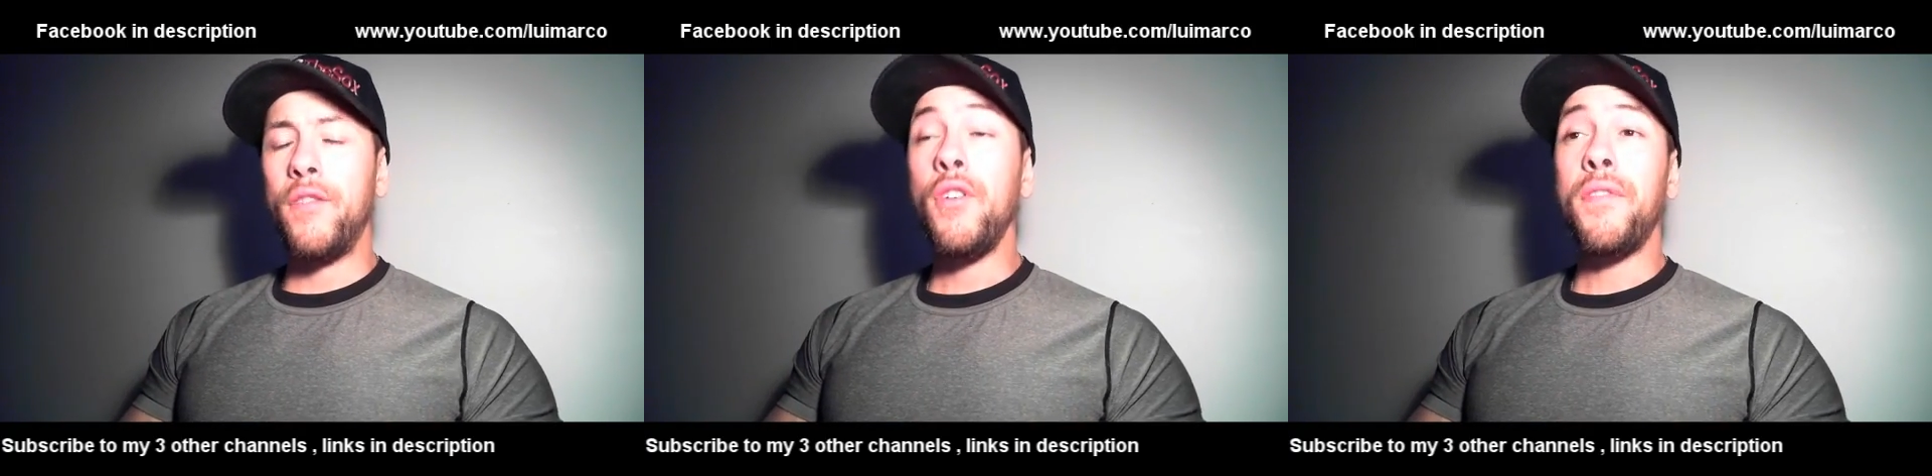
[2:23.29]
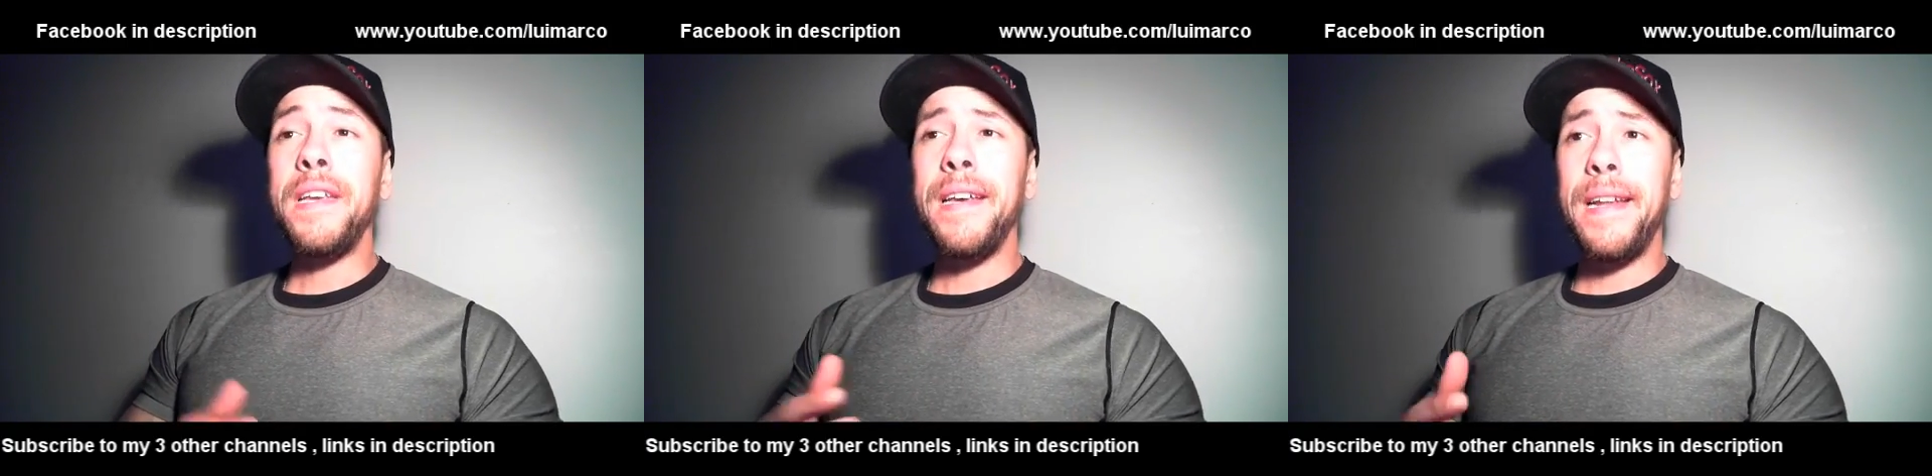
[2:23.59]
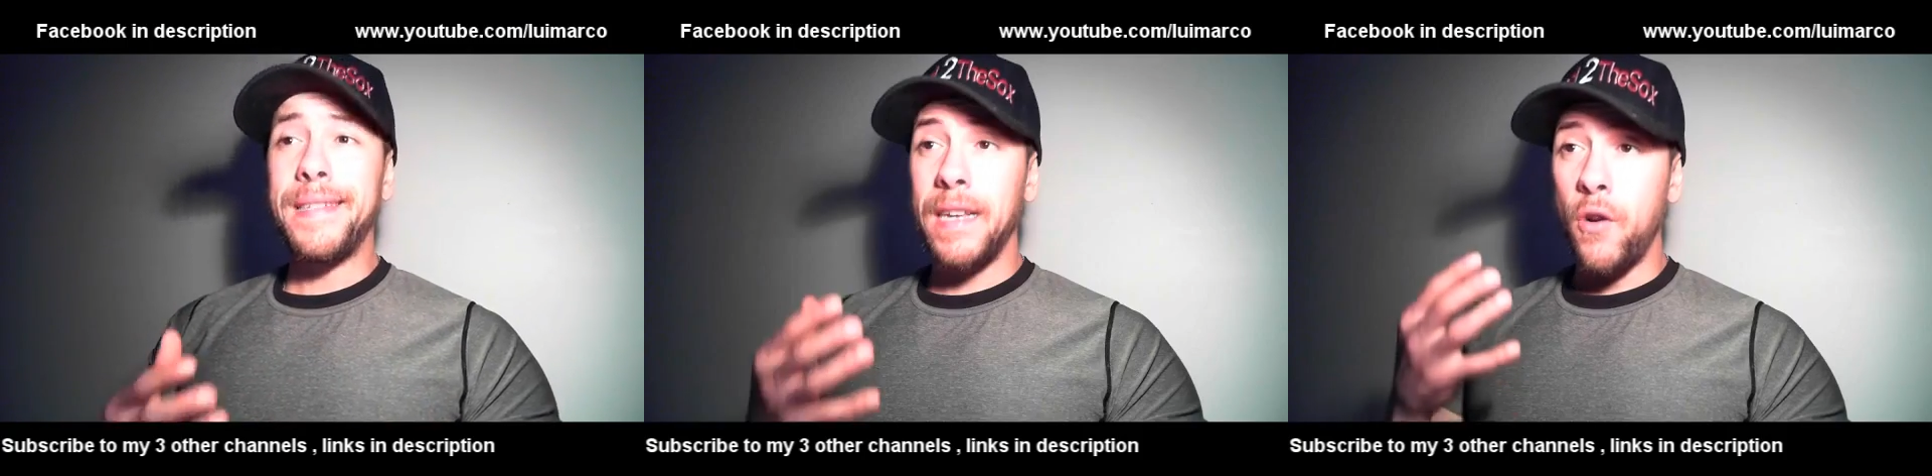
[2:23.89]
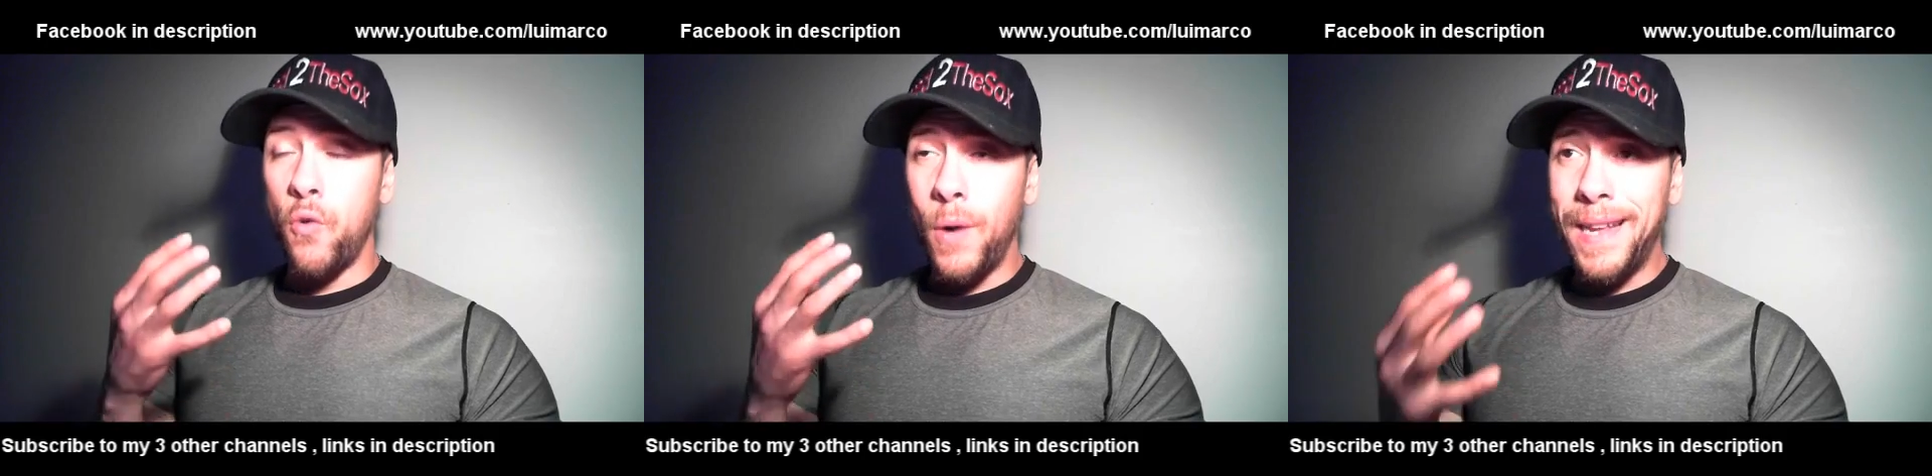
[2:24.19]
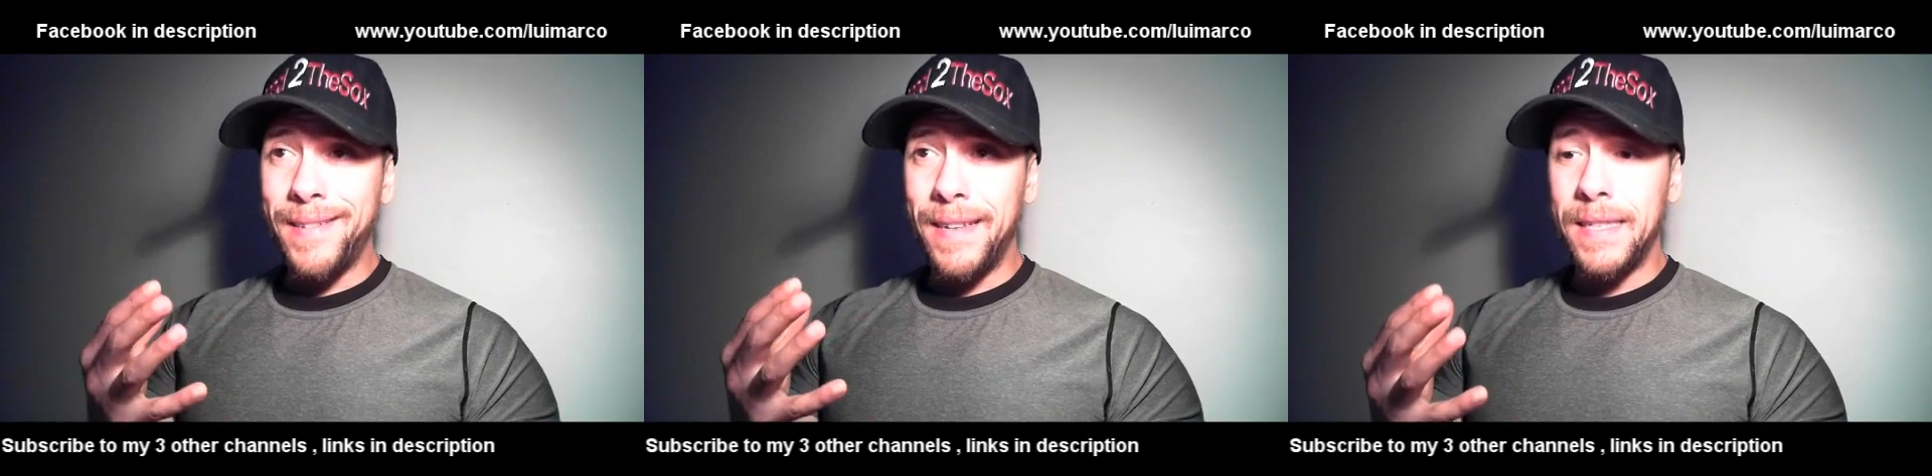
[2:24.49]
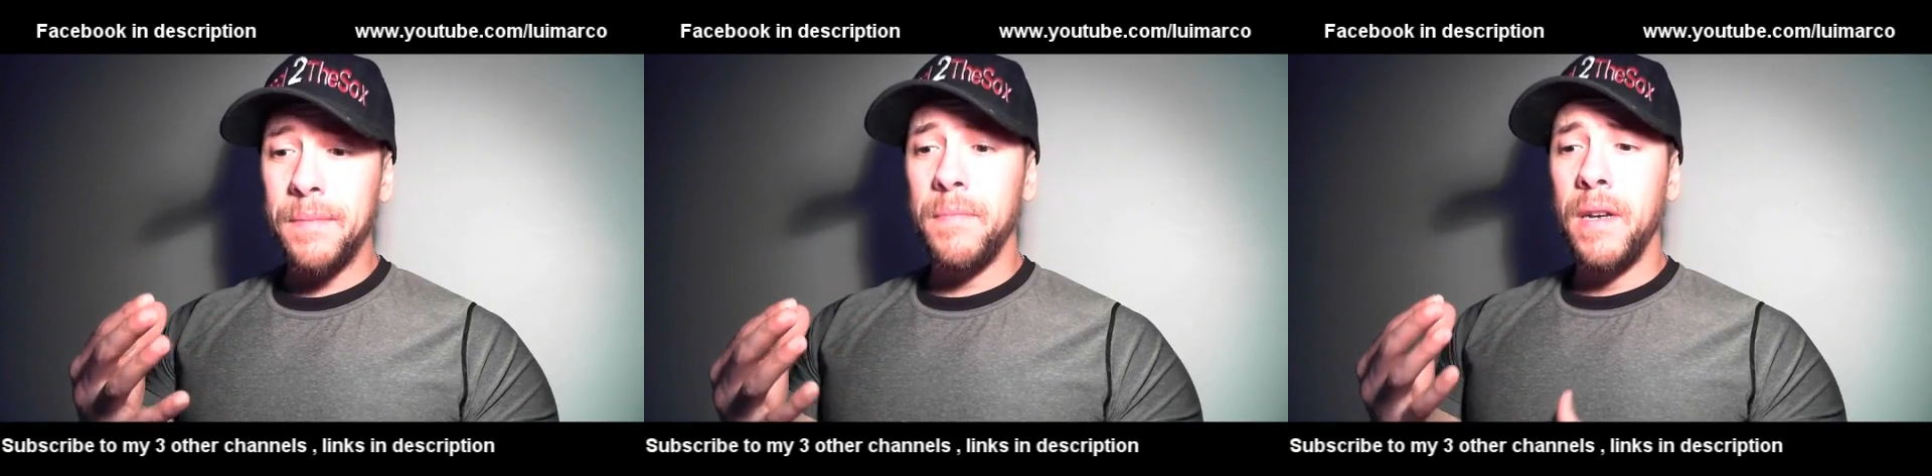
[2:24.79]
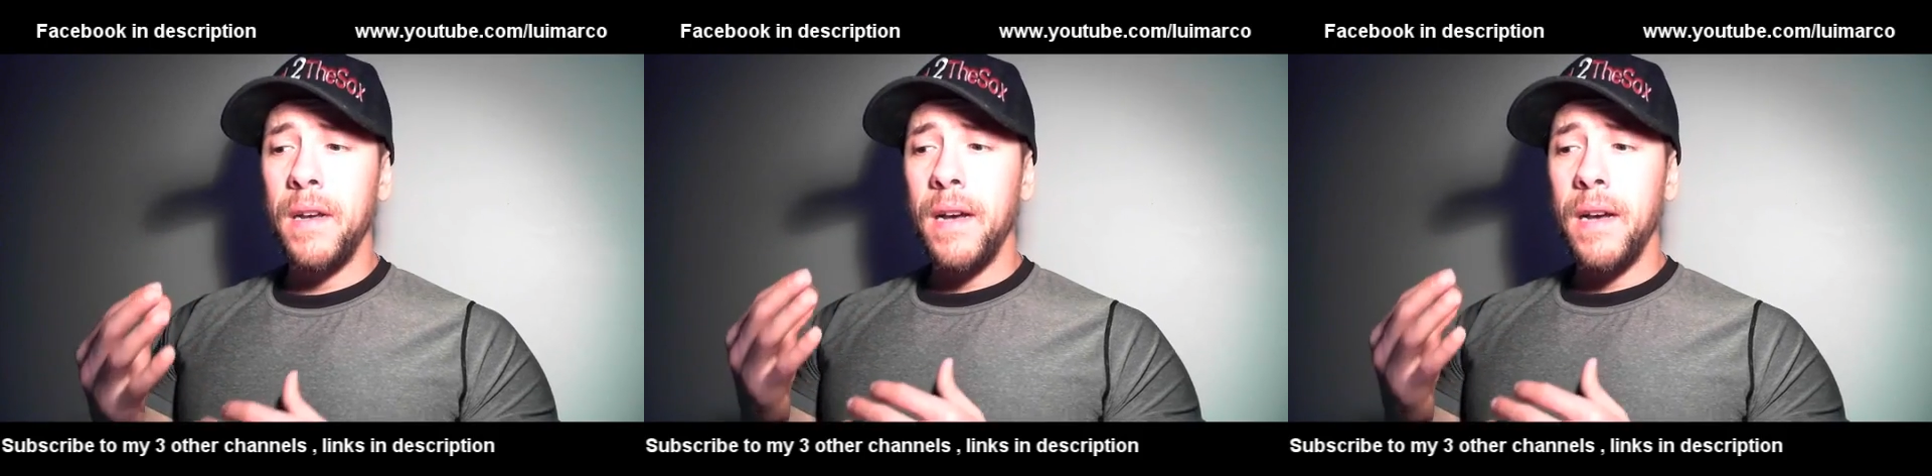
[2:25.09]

Do you think it is a racism